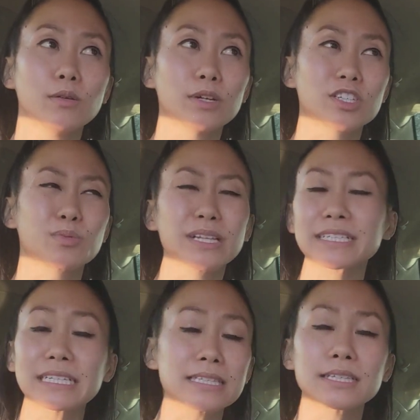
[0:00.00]
which
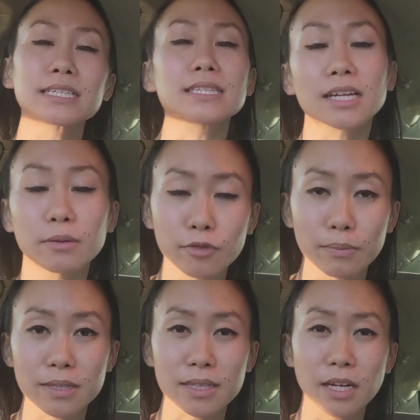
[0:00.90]
really doesn't come
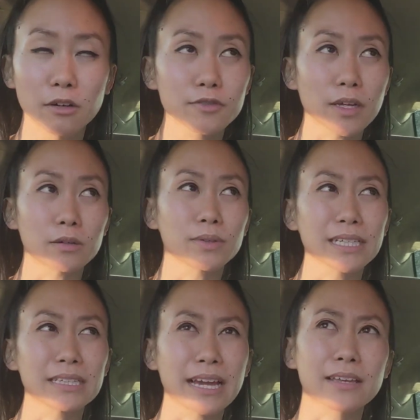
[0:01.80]
from self, so I don't
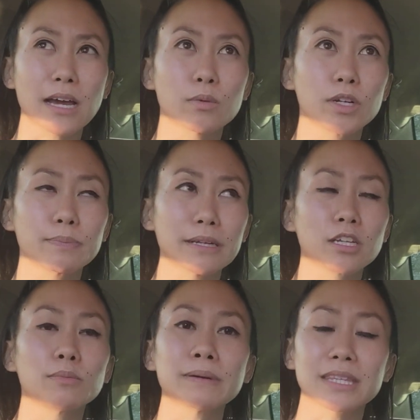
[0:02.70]
really like that word, but
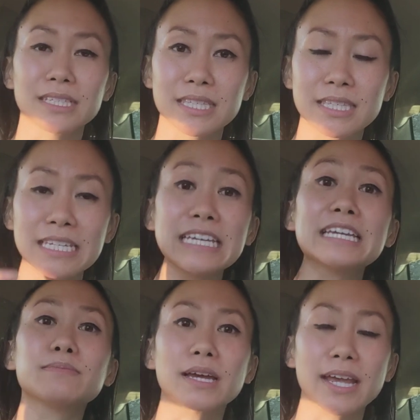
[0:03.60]
you know, the
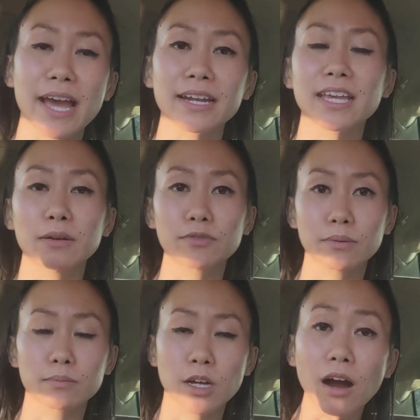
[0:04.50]
esteem that I had came
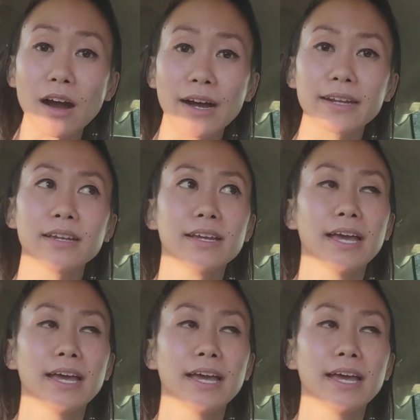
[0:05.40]
from God,